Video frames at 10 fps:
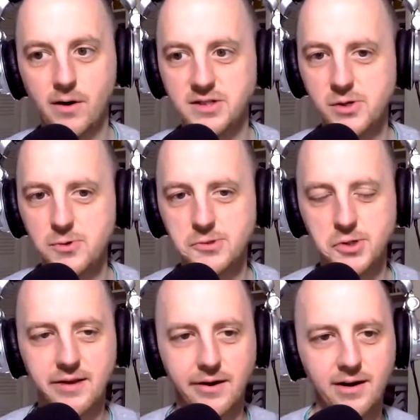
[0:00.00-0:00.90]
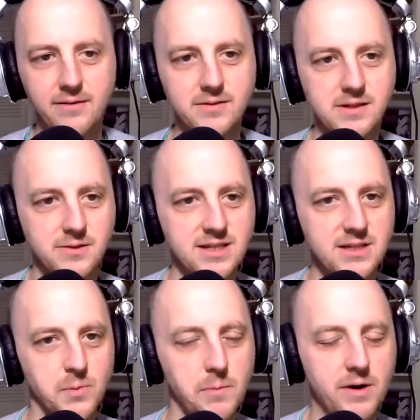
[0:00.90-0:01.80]
part 2 trailer,
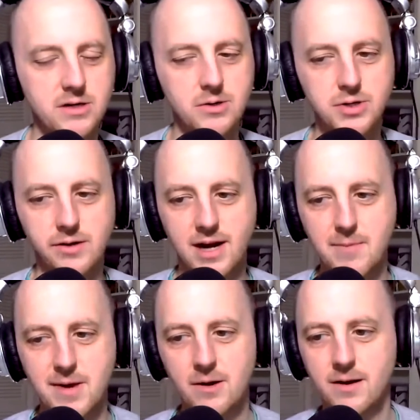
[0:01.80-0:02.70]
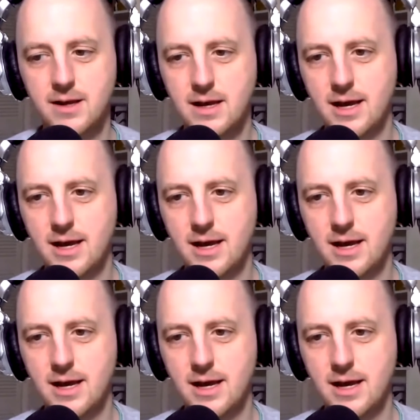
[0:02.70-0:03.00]
season 1 part 2 trailer came out.